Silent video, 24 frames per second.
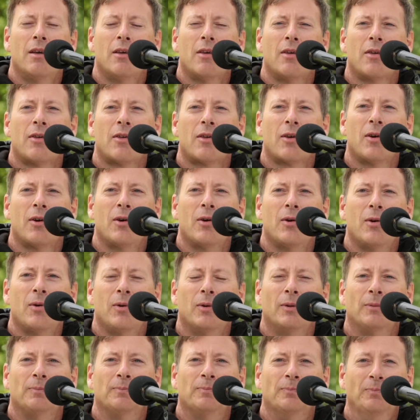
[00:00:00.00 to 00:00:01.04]

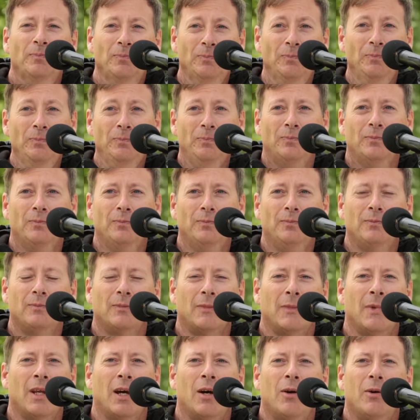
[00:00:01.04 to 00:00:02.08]
So,
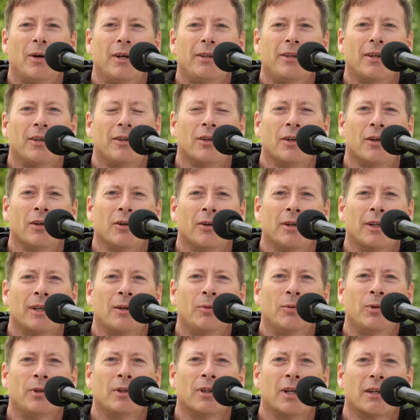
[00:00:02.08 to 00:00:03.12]
no, I don't know, and I
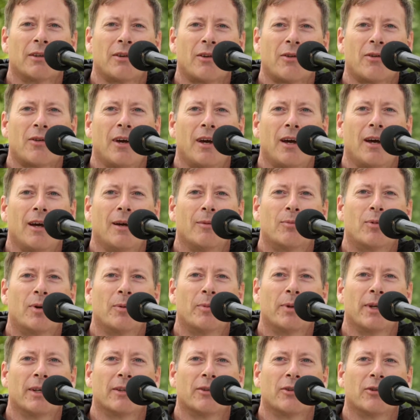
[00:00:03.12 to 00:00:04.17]
wouldn't like to say. I'd
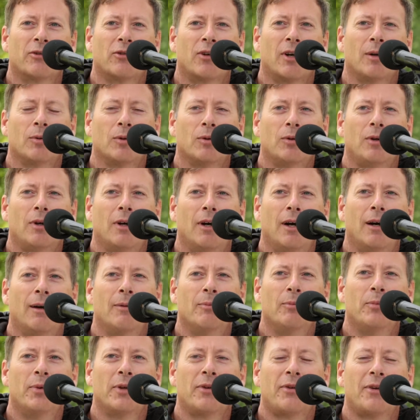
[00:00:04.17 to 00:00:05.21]
probably get into trouble.
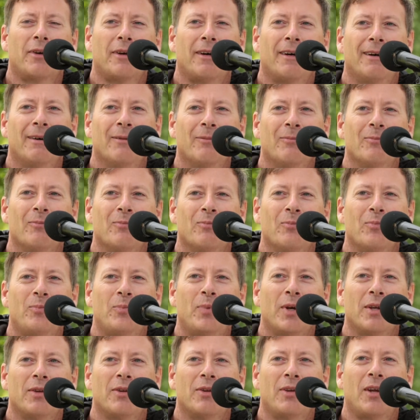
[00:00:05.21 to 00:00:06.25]
But no,
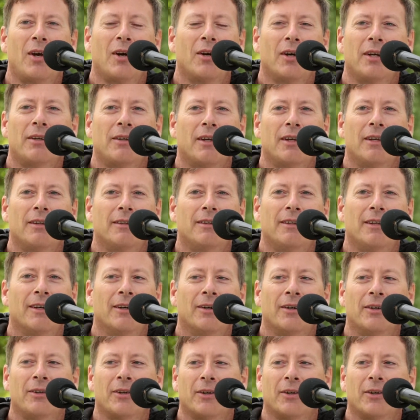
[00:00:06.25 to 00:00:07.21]
I don't know.